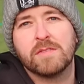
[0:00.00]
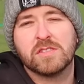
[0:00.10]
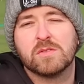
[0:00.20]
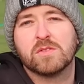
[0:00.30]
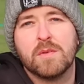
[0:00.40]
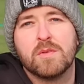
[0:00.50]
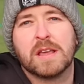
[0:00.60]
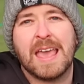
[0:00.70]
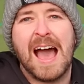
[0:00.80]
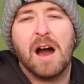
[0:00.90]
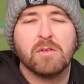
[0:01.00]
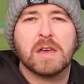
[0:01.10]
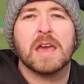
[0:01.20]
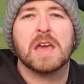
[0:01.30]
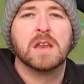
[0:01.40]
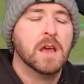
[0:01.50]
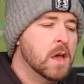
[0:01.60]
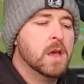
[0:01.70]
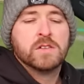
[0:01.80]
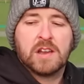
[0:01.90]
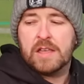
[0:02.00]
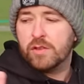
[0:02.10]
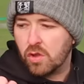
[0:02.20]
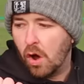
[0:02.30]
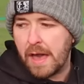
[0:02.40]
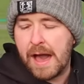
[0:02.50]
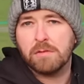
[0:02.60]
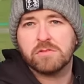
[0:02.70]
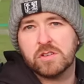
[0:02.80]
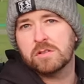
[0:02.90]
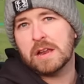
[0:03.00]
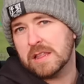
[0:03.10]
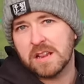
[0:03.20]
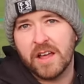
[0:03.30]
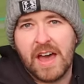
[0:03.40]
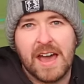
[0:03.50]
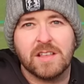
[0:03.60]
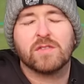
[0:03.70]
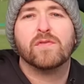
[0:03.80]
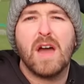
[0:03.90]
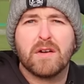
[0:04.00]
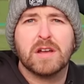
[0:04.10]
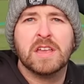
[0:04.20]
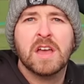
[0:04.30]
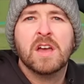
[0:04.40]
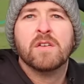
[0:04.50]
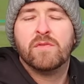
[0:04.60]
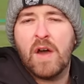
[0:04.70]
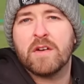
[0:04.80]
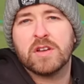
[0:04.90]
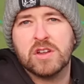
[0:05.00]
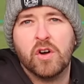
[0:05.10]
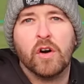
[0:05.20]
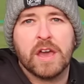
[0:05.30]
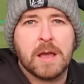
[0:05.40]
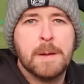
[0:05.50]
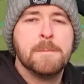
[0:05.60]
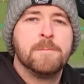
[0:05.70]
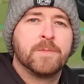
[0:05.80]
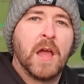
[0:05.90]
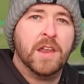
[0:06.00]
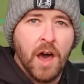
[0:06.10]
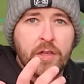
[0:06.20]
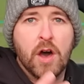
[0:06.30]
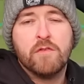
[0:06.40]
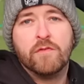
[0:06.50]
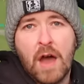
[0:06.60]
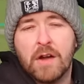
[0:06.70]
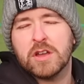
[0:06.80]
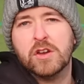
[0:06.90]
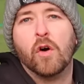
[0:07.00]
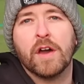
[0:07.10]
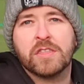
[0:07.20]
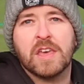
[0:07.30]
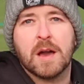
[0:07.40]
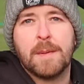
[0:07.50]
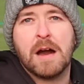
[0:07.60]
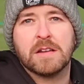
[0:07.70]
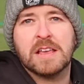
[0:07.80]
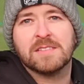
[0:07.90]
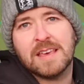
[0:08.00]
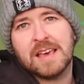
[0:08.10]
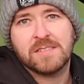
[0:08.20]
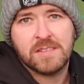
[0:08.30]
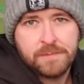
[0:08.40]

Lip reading: every single time you want to get out, get in, to let the dog out, to do anything like that, it's very, very annoying. Another very annoying thing about it is this.